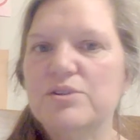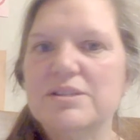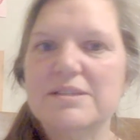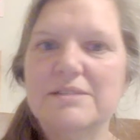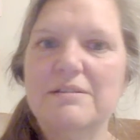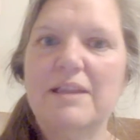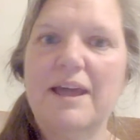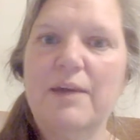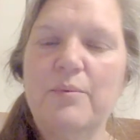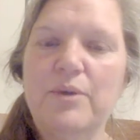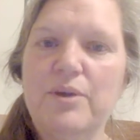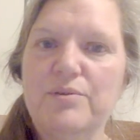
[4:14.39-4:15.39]
just
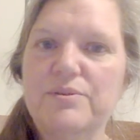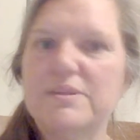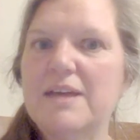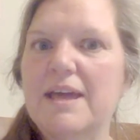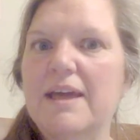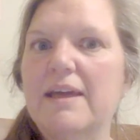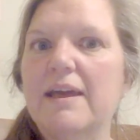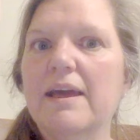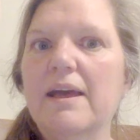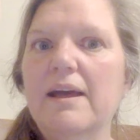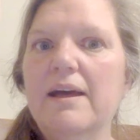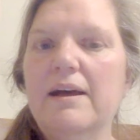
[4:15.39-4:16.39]
like we don't say,
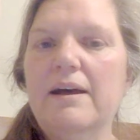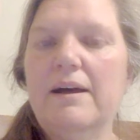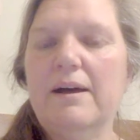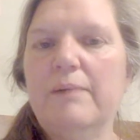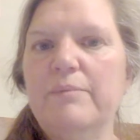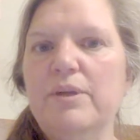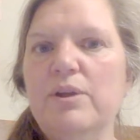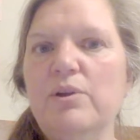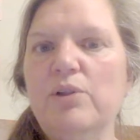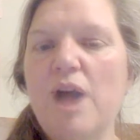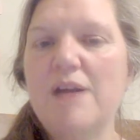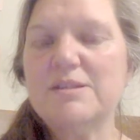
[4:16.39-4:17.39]

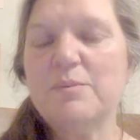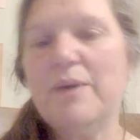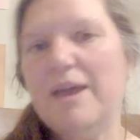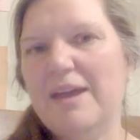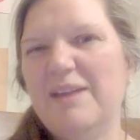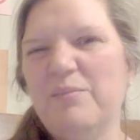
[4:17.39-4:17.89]
lost weight.